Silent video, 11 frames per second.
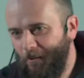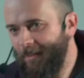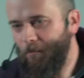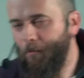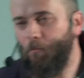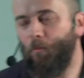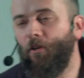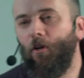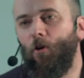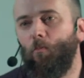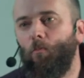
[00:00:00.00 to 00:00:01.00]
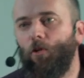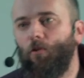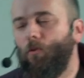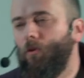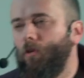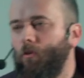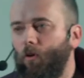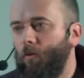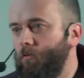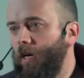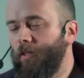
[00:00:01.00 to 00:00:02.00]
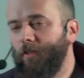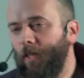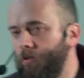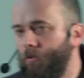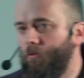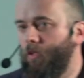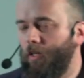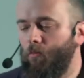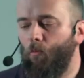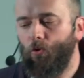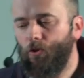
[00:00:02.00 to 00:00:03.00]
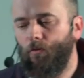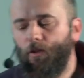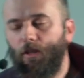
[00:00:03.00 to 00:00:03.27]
so but, but uh, I can tell you, like most